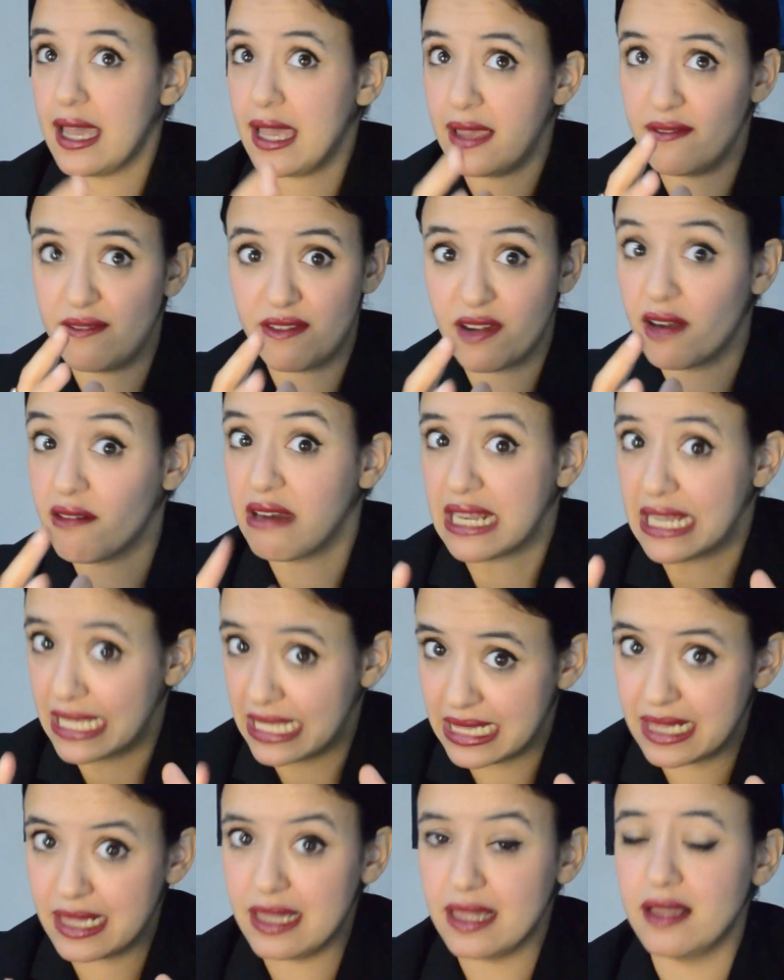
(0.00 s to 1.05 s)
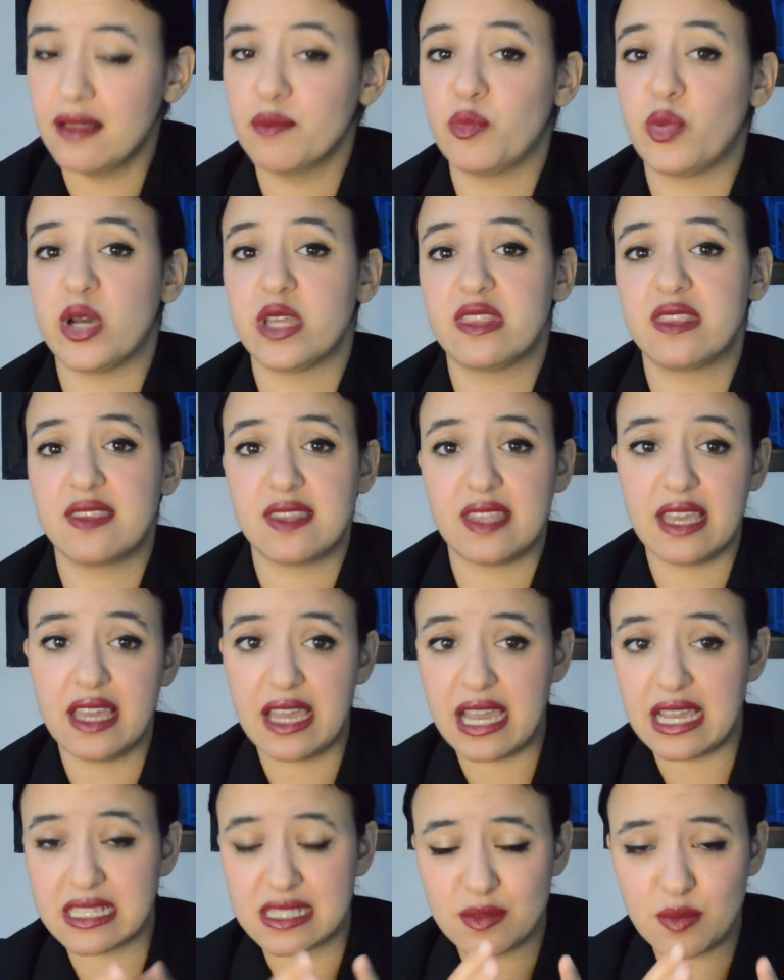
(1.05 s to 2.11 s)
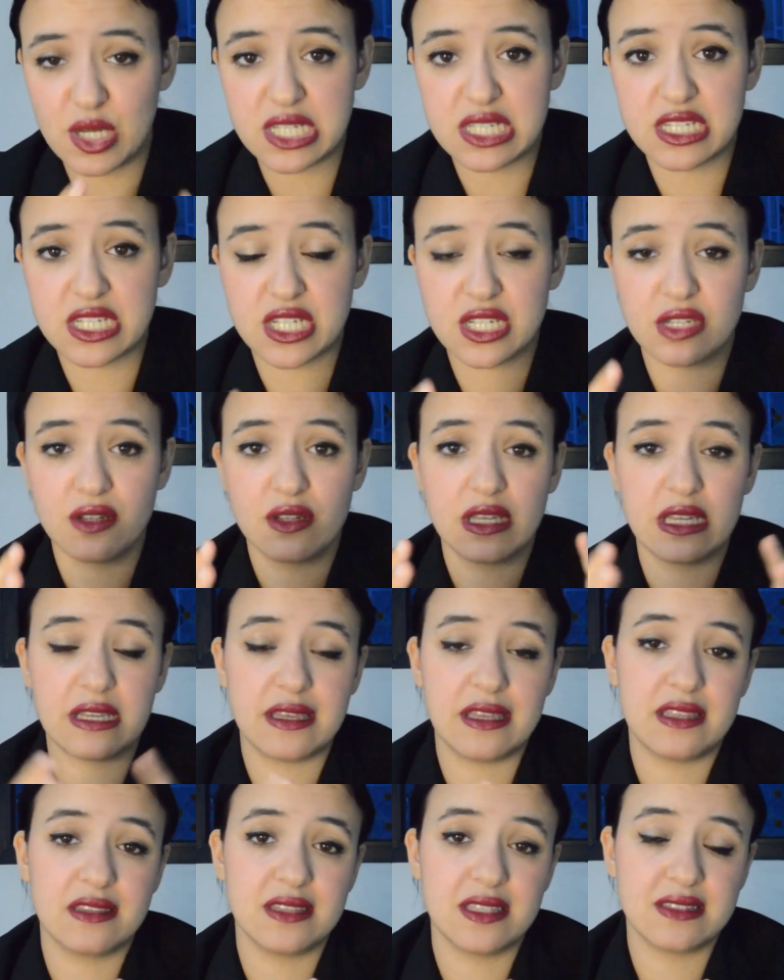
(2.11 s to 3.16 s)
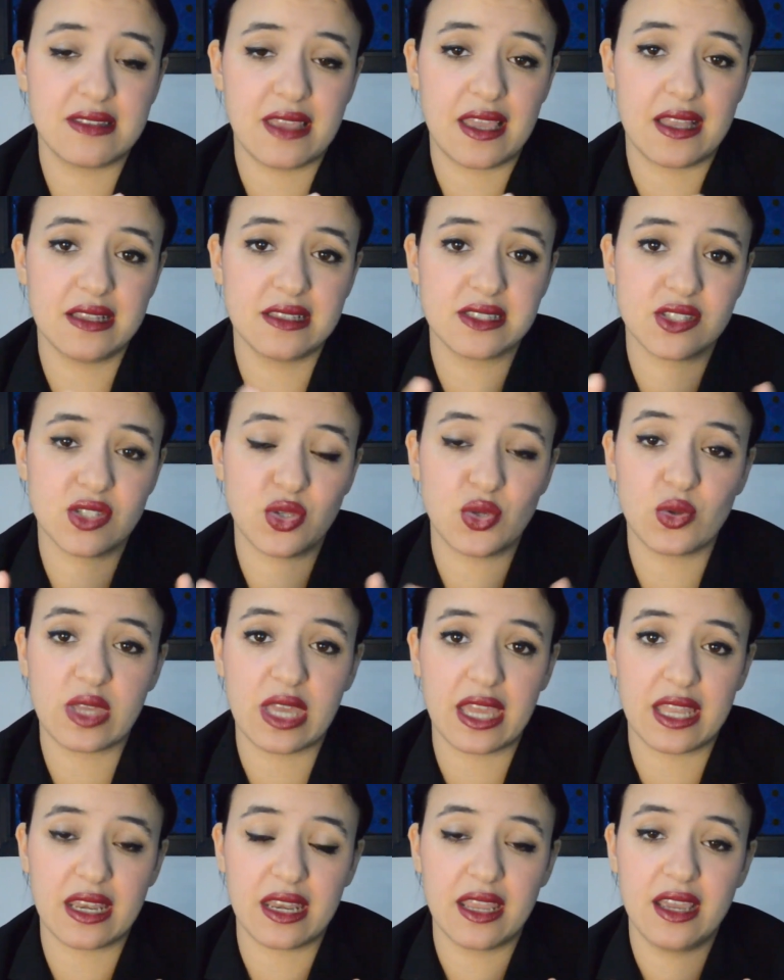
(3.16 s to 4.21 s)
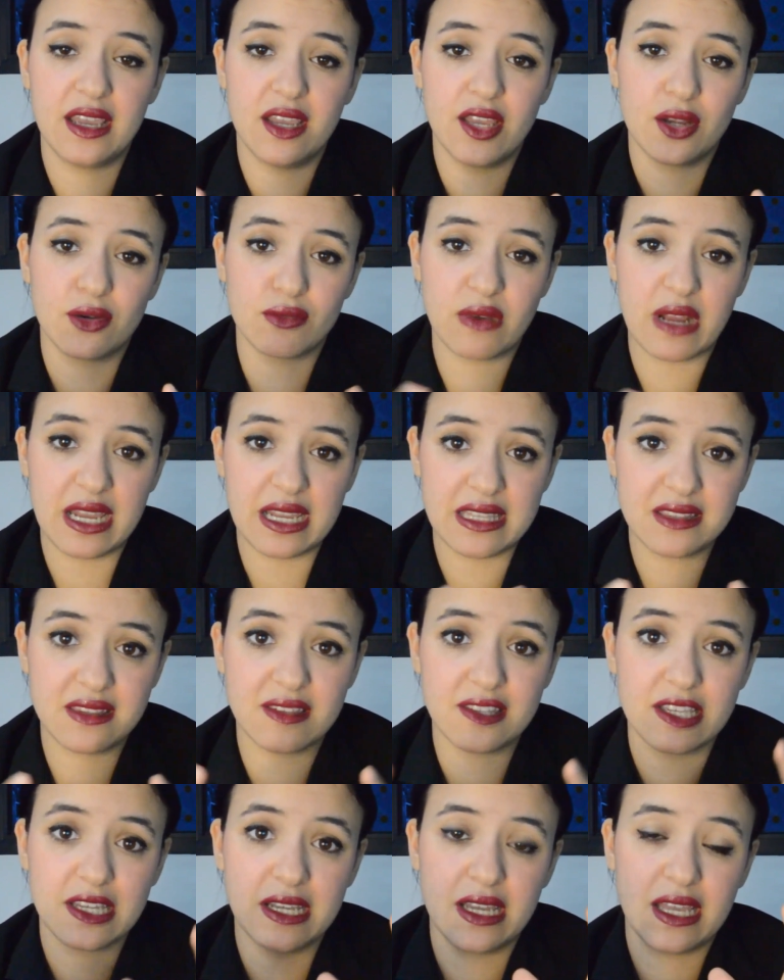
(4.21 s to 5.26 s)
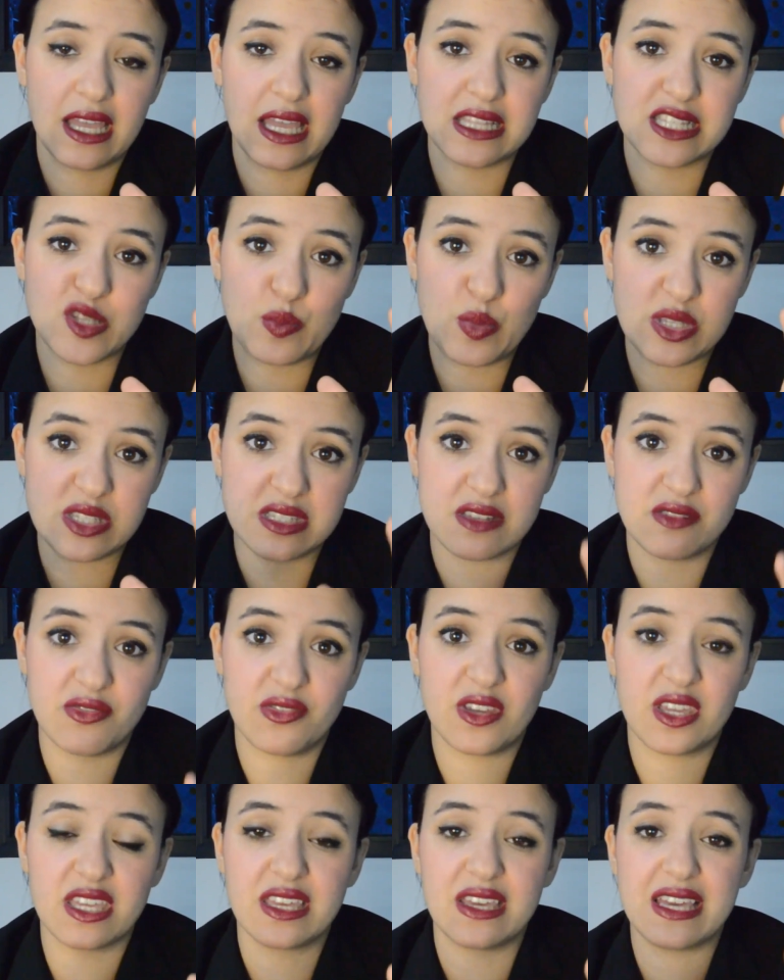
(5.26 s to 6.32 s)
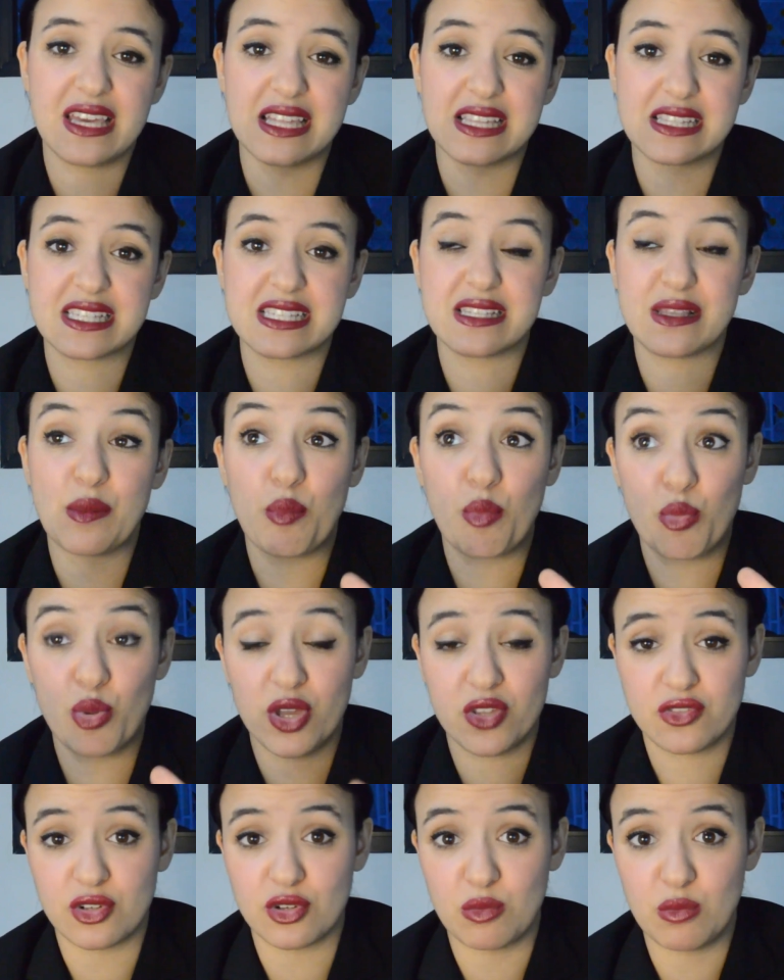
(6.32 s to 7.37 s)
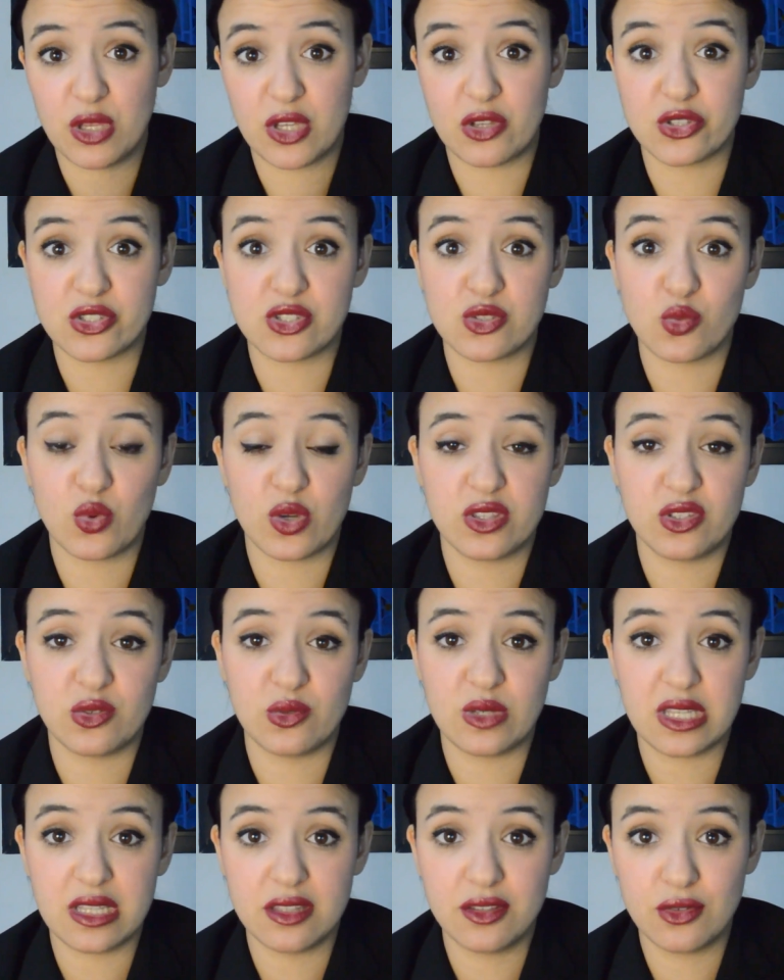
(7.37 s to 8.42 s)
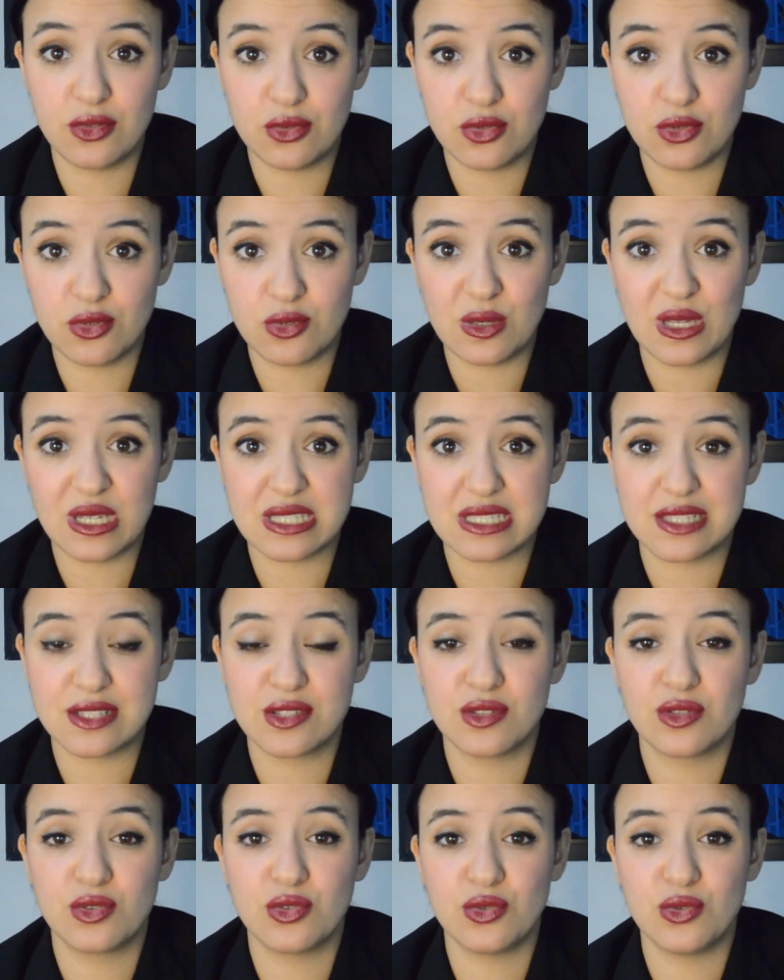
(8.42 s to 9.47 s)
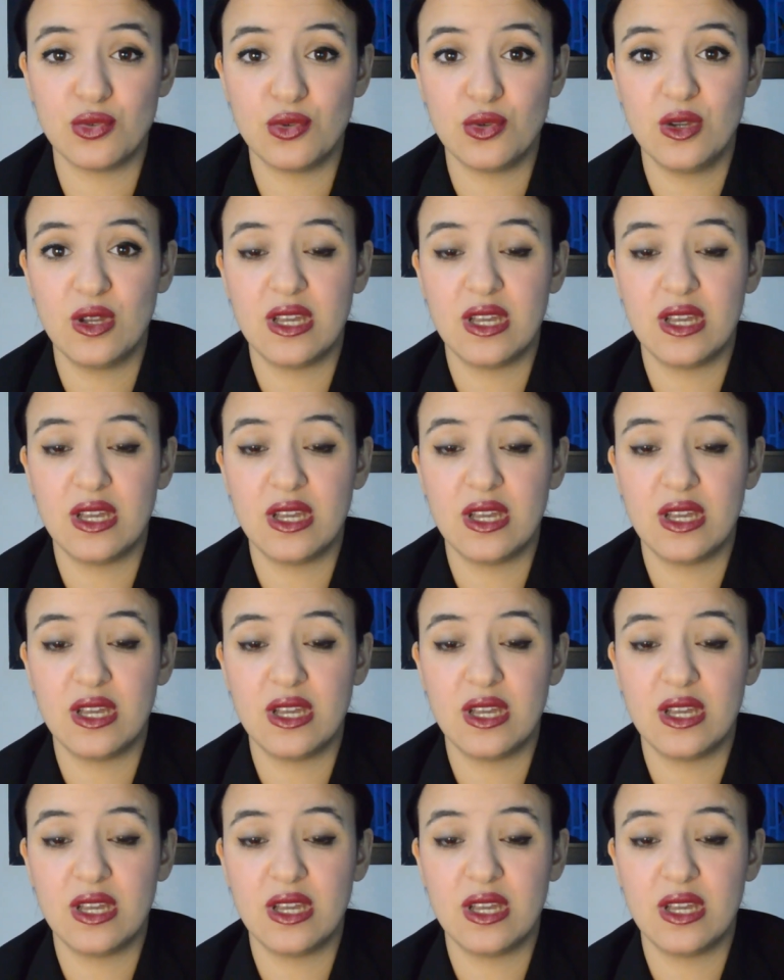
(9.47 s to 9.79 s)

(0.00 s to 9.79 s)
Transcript: very little, but as much details you can write and specific, it's better, because what you need to do is to